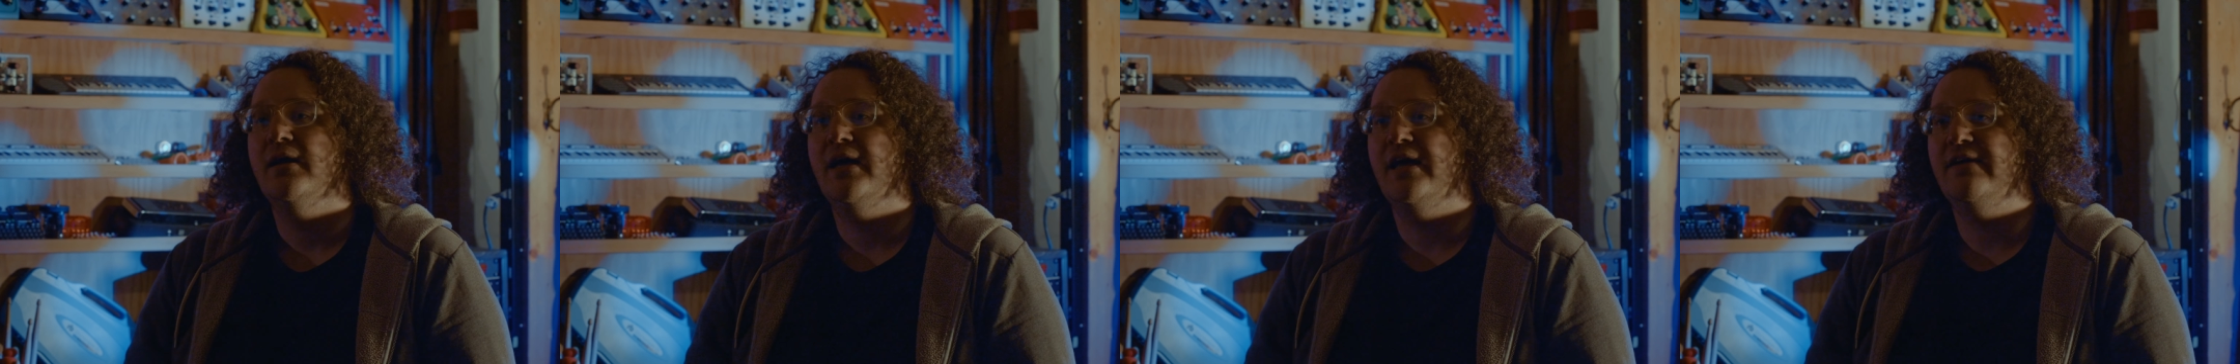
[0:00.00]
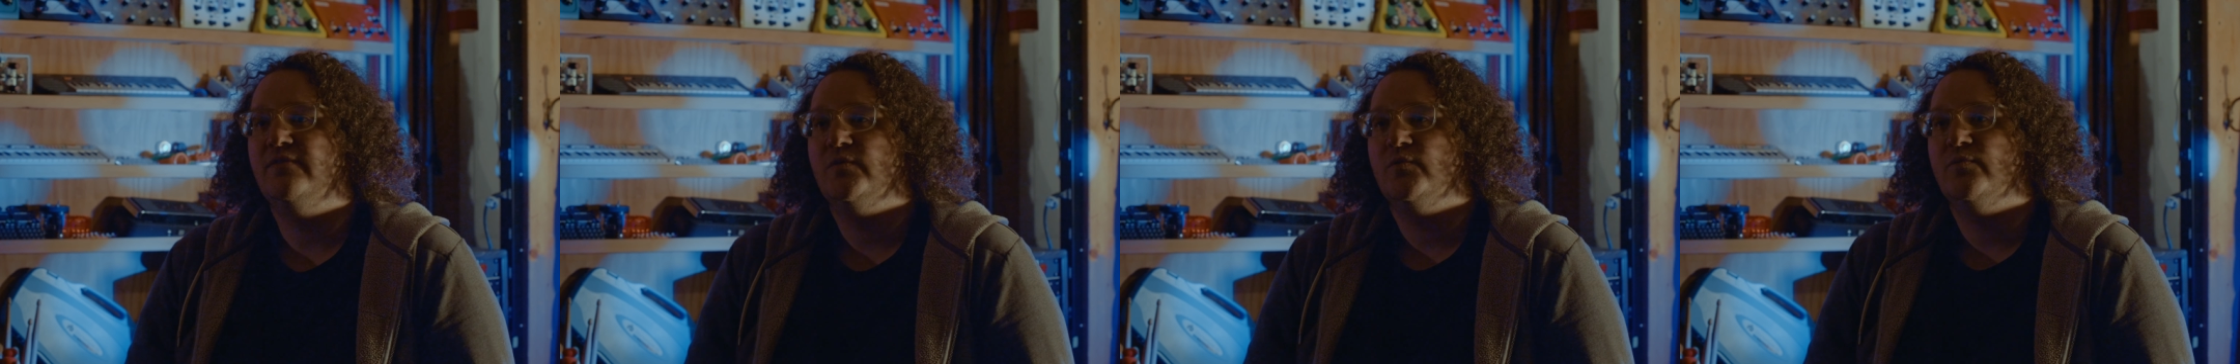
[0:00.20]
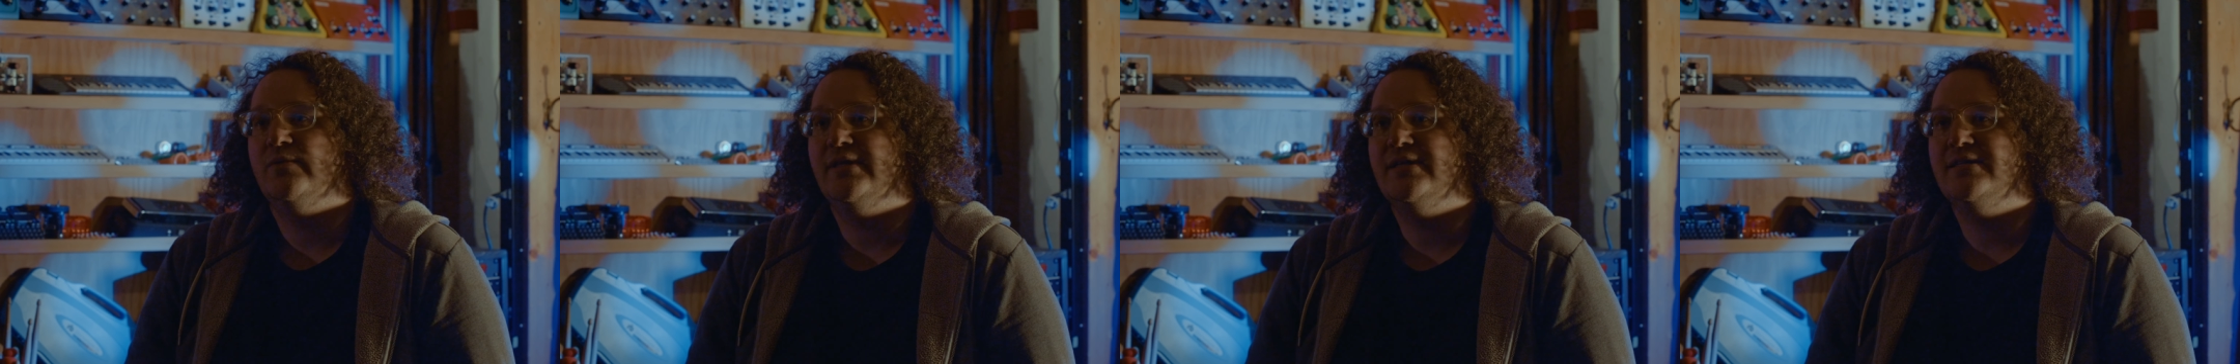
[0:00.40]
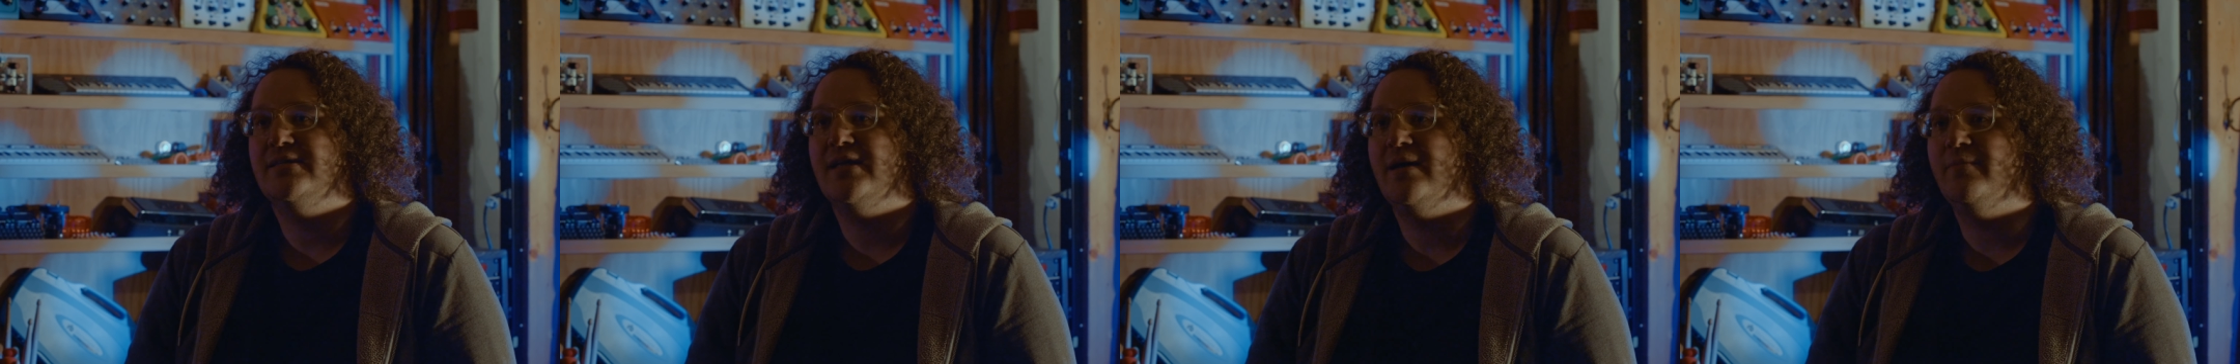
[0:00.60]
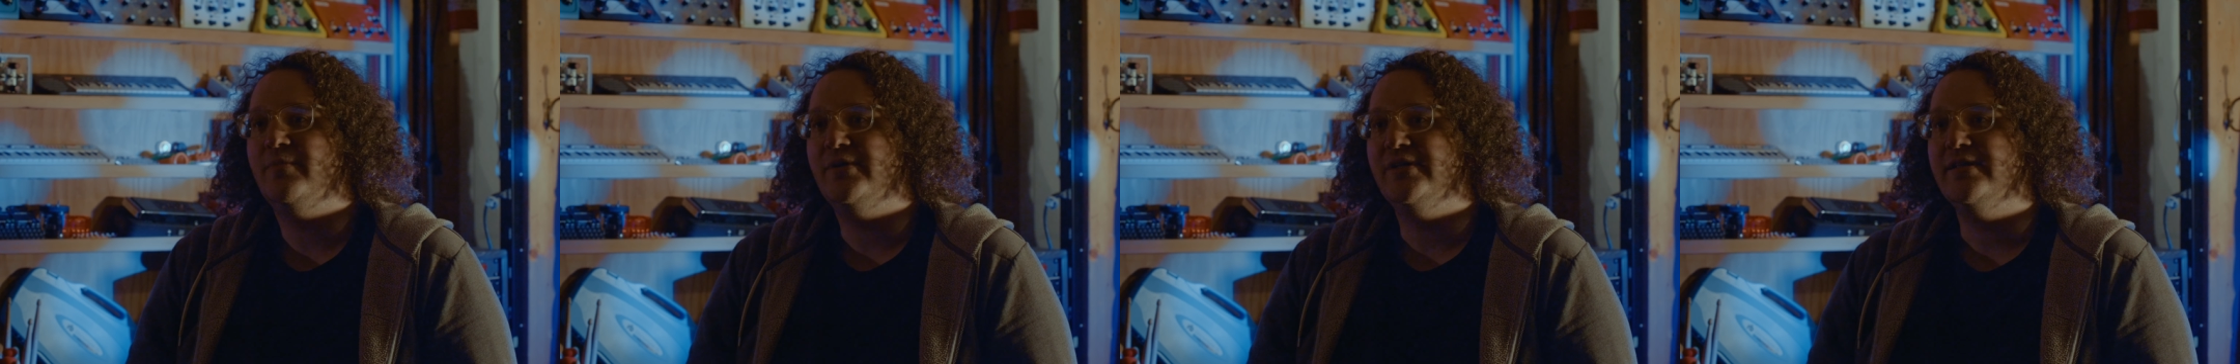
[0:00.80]
I haven't really
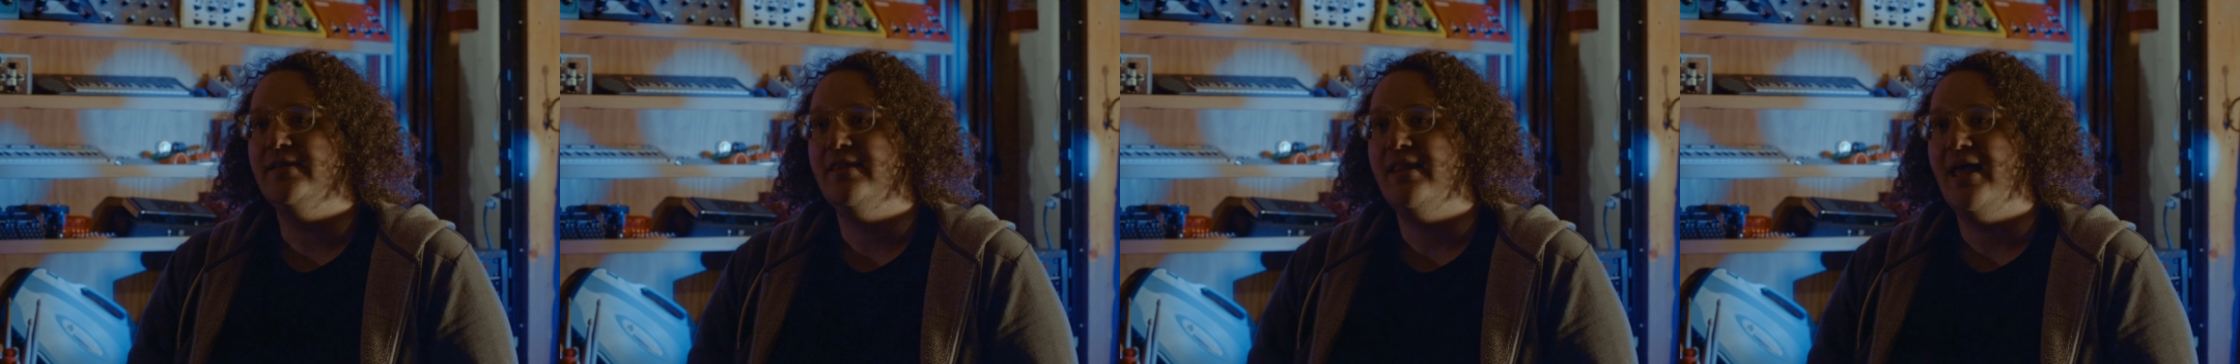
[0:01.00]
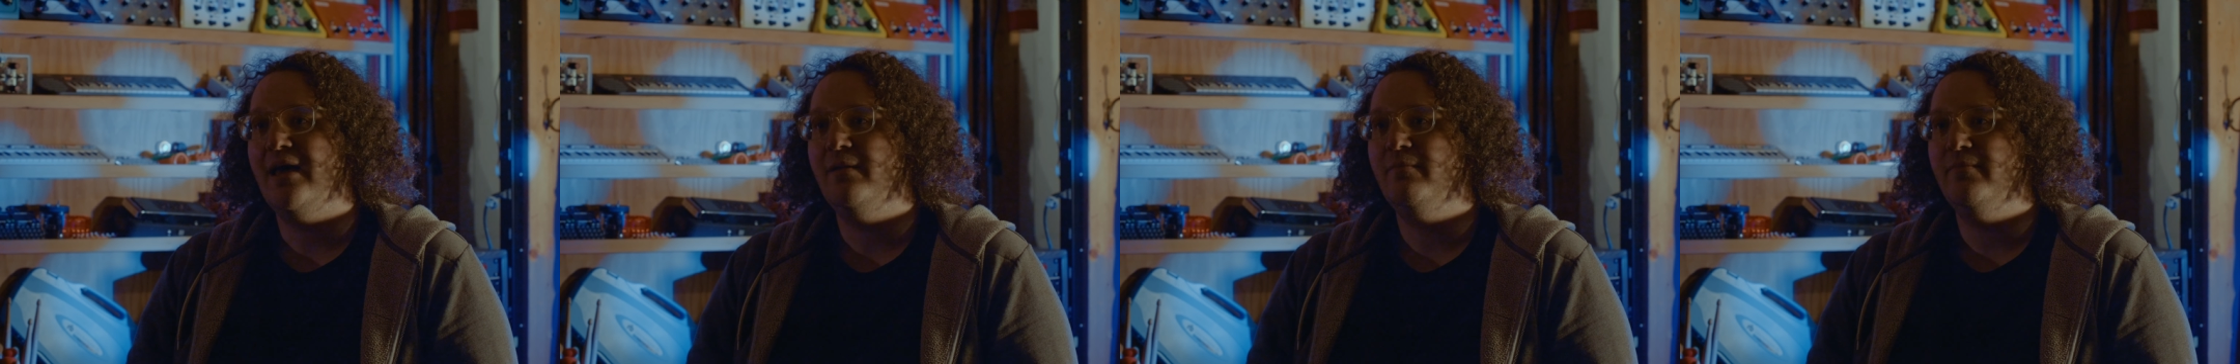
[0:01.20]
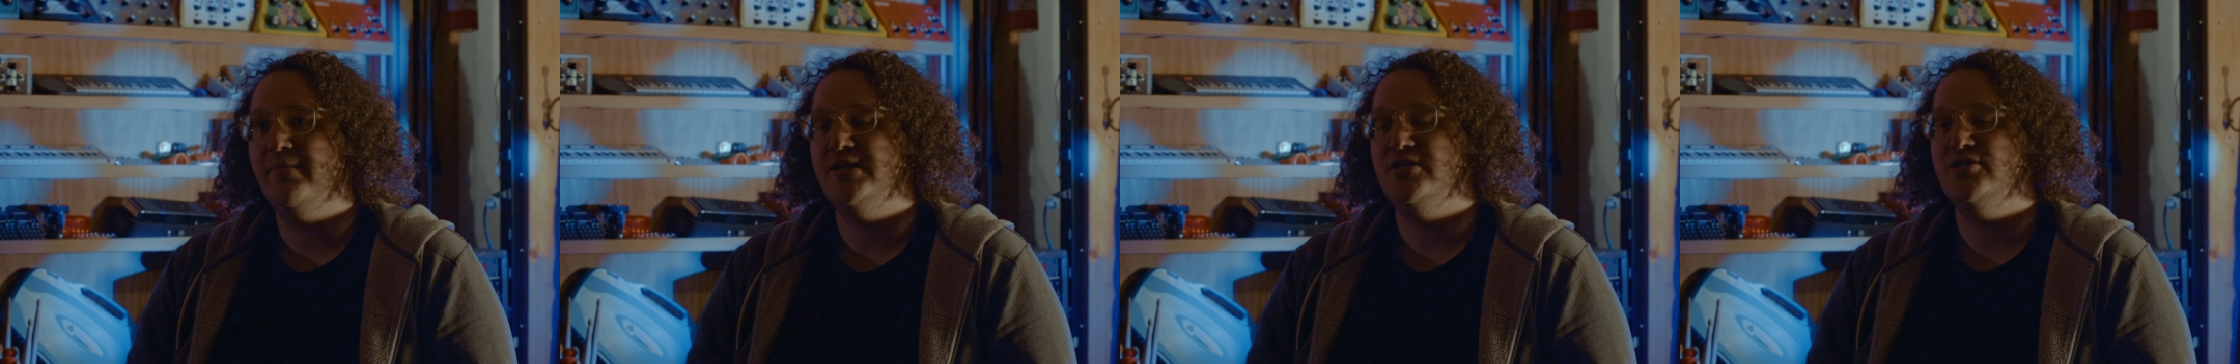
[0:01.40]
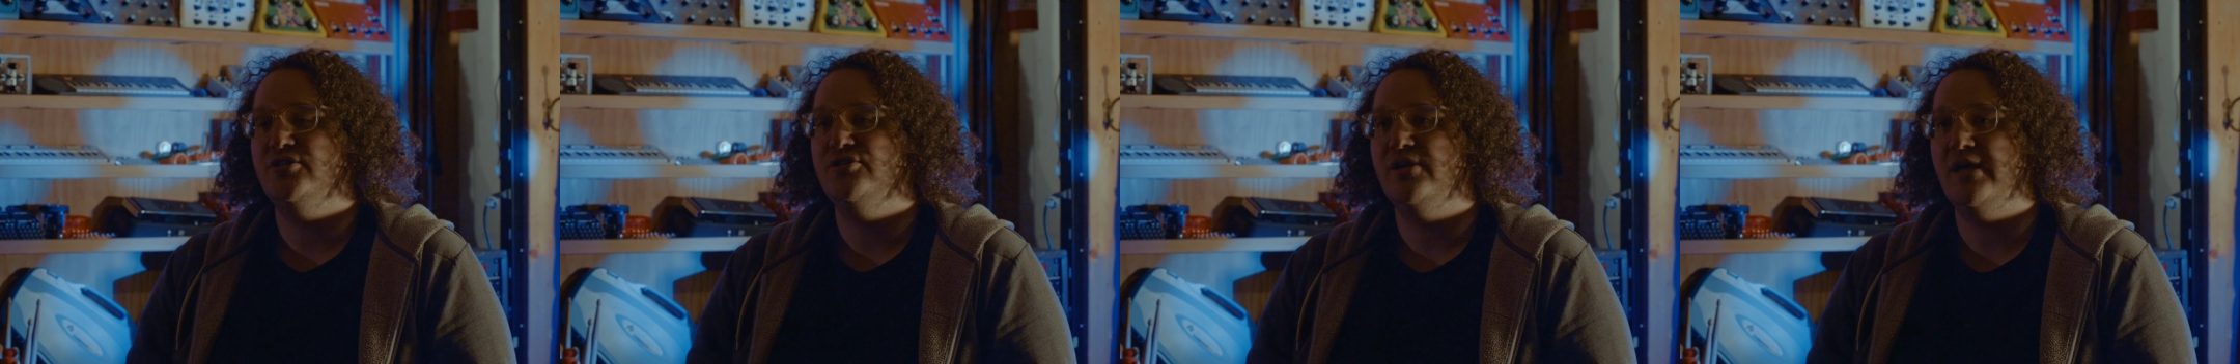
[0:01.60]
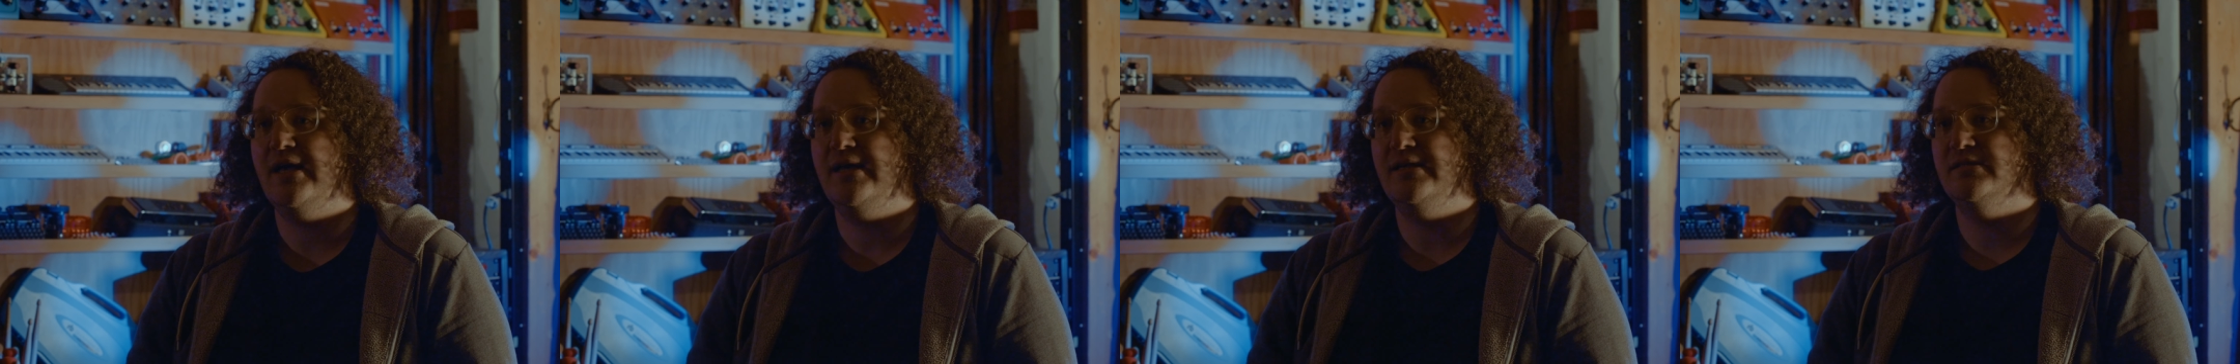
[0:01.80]
dabbled in that
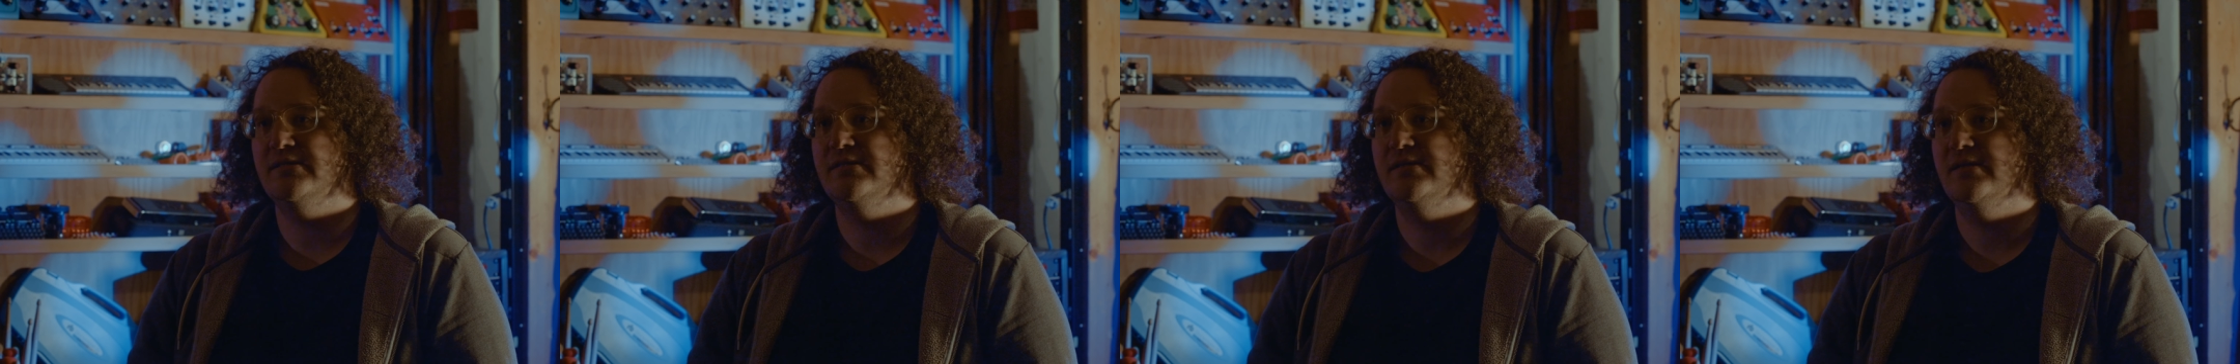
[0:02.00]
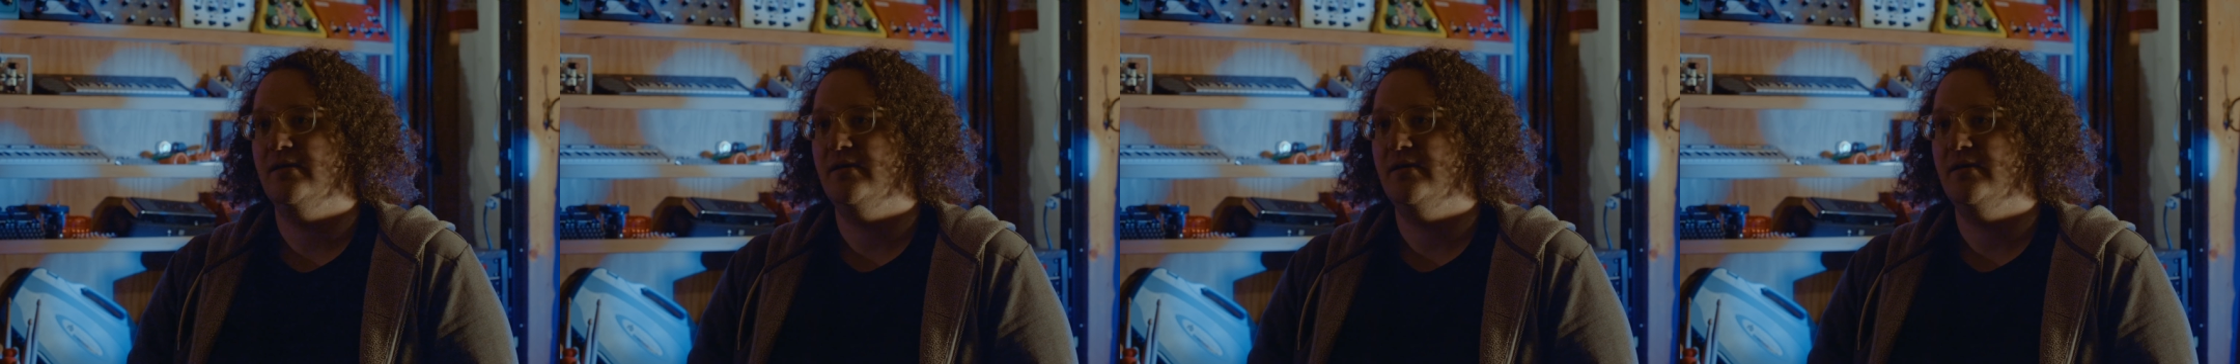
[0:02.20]
much yet,